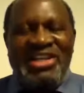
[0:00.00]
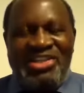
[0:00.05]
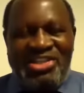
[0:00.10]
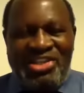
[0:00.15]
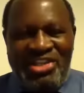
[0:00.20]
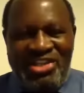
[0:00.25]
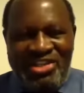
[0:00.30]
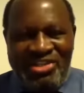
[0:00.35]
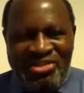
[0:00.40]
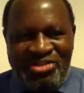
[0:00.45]
my
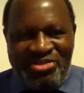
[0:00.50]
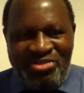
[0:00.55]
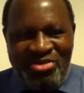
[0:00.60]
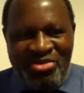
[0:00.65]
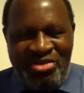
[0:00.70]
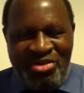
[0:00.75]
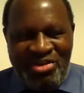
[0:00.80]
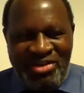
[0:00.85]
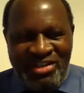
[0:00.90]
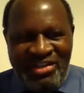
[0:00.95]
sins to
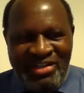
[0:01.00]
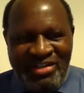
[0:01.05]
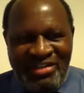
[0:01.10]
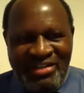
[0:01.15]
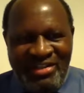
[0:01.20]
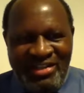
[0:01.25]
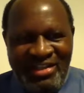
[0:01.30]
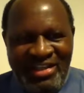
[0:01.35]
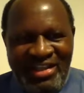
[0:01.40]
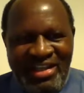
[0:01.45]
God.
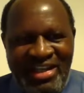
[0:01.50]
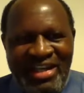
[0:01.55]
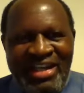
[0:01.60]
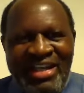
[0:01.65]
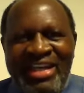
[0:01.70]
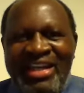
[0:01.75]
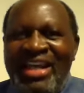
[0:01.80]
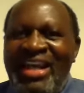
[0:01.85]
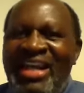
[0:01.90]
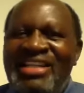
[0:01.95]

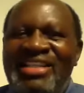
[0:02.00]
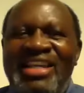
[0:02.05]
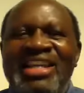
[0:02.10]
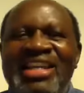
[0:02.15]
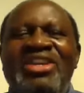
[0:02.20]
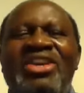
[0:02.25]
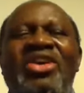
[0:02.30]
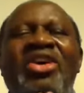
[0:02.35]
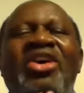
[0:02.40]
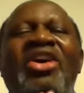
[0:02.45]
And I said,